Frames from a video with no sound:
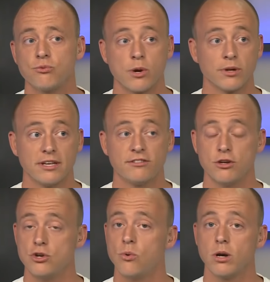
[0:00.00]
We release a
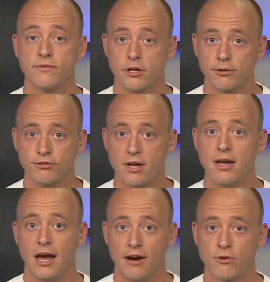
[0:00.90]
new one of those
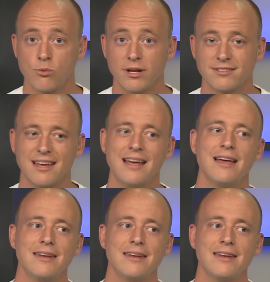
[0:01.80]
every Wednesday,